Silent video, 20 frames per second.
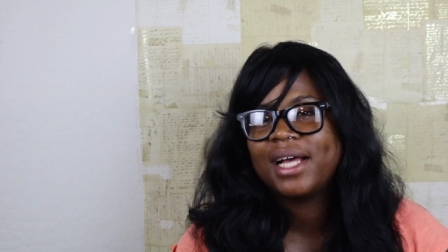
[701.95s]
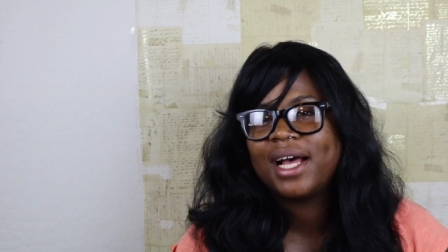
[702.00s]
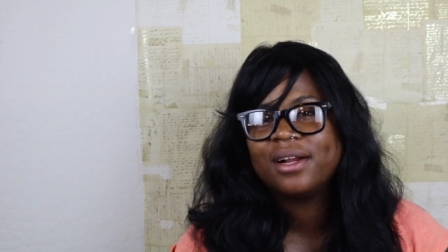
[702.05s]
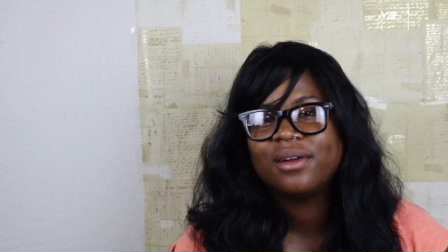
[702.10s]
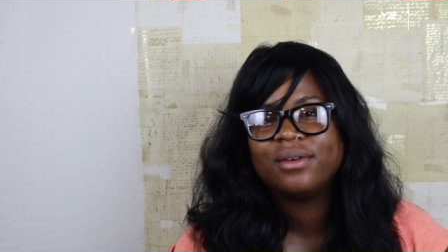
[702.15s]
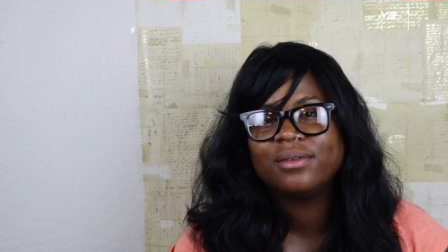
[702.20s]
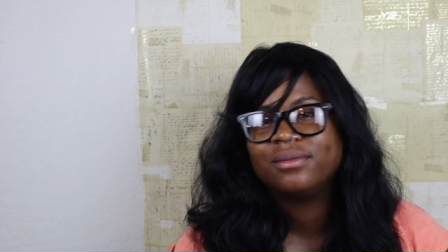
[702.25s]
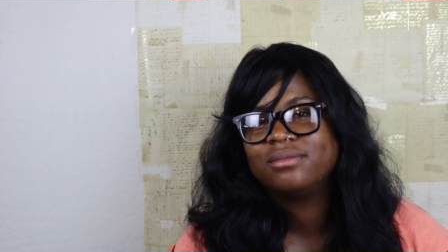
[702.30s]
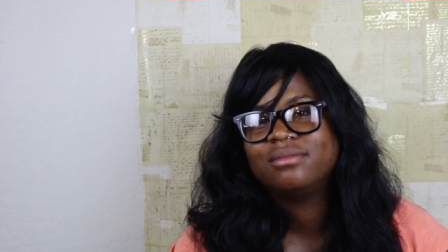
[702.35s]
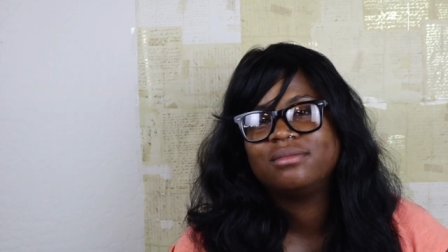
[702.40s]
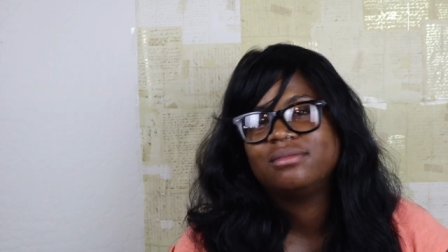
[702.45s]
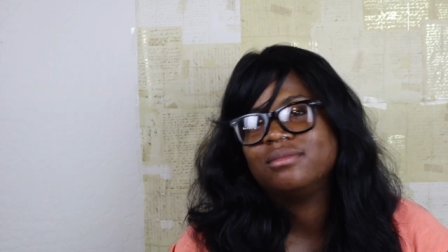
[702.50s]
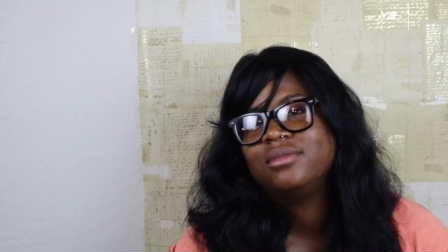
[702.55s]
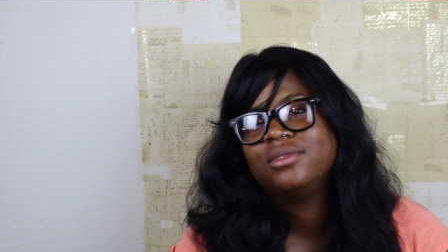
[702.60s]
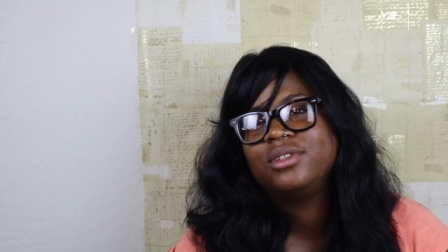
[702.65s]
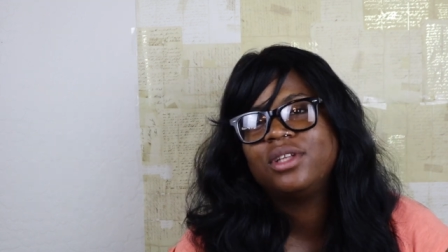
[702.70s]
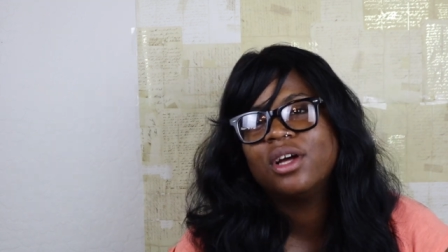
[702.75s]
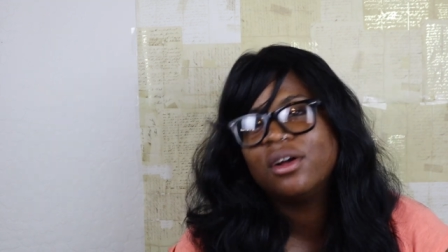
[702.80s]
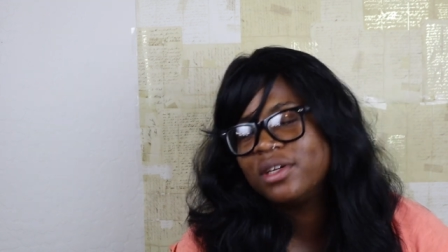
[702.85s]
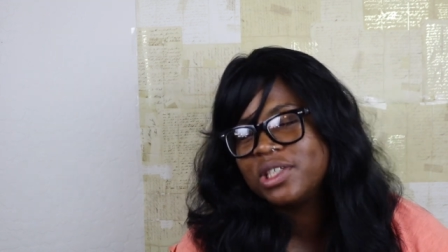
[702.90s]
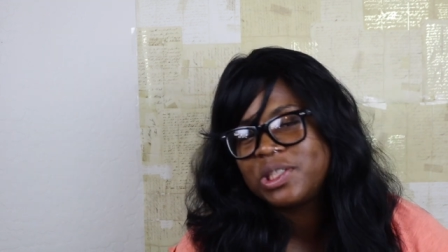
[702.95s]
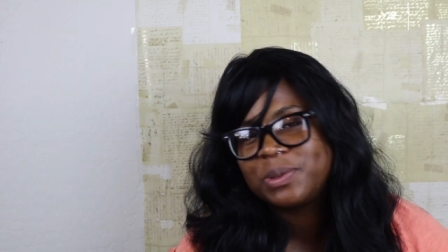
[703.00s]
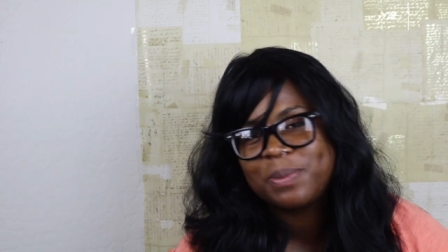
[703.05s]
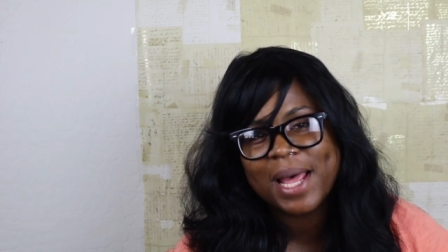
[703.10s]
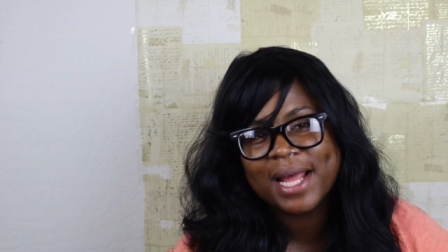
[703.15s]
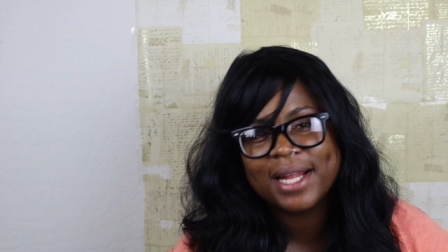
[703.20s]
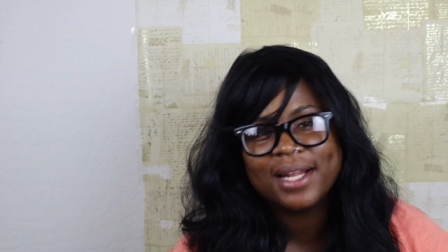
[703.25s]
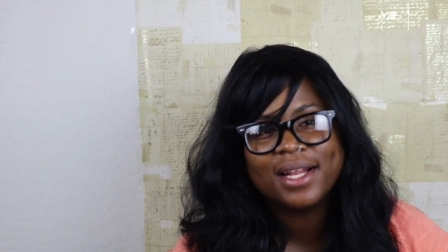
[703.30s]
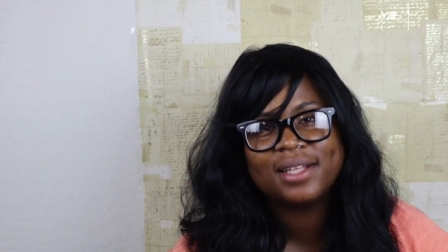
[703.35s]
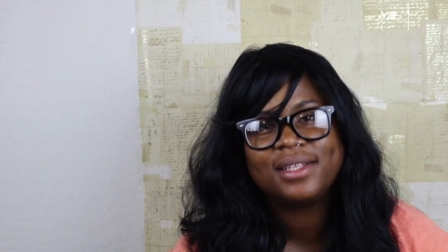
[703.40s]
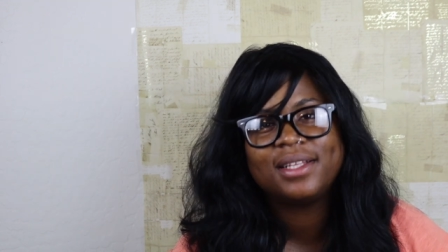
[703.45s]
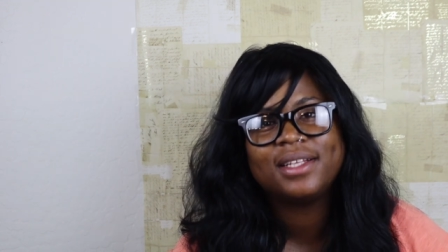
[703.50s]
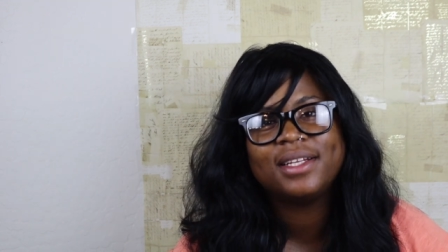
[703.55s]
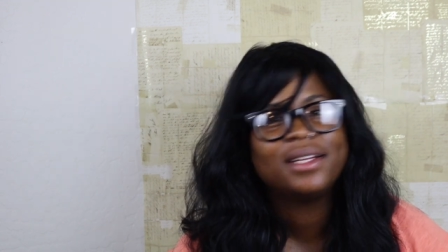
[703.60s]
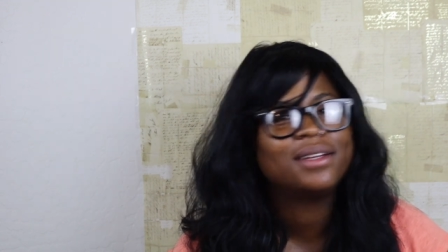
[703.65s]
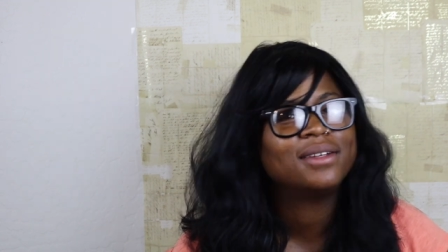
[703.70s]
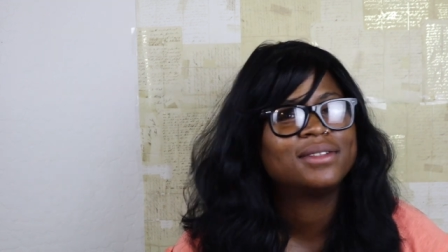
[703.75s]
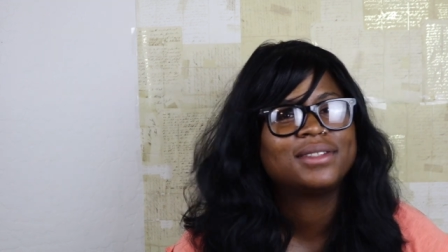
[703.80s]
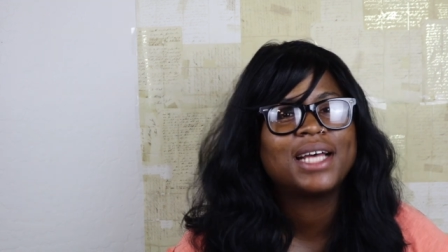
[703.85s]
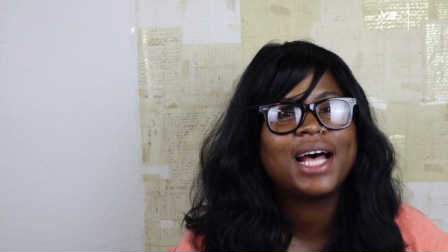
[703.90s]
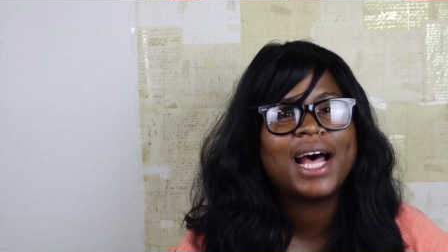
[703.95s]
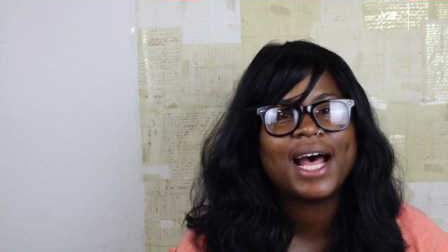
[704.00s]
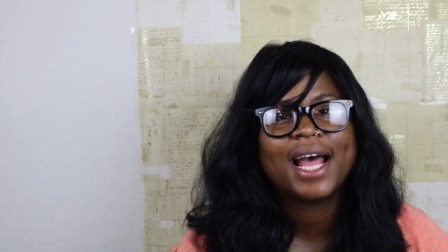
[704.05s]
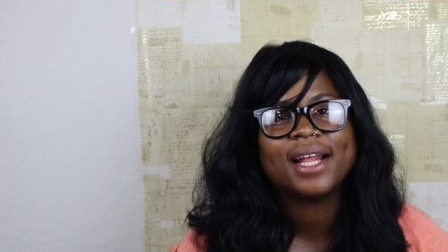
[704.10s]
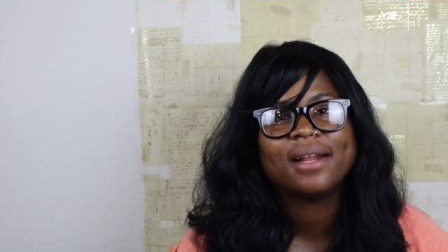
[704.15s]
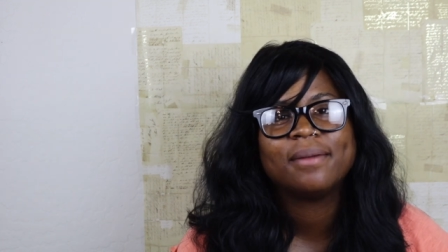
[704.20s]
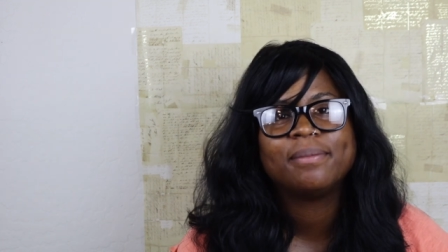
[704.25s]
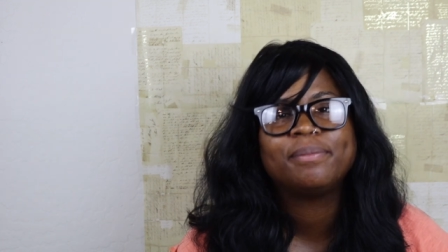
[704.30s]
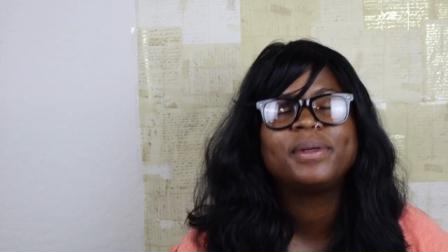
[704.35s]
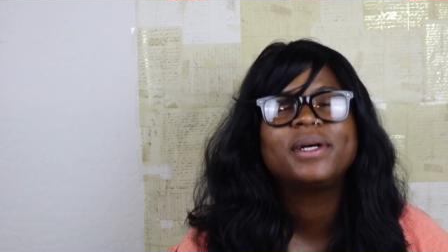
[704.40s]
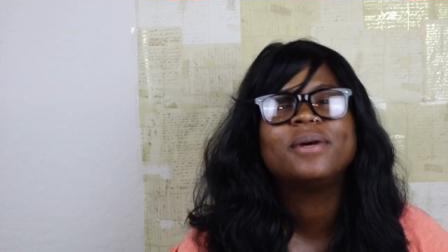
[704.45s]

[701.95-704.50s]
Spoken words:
I don't expect nothing else hot.